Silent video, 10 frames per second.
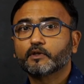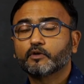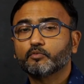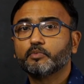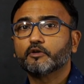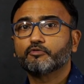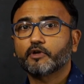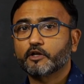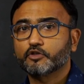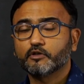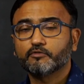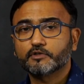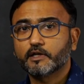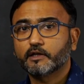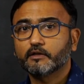could be a fraction of a
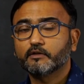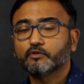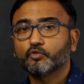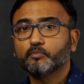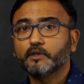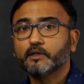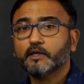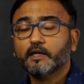second, it could be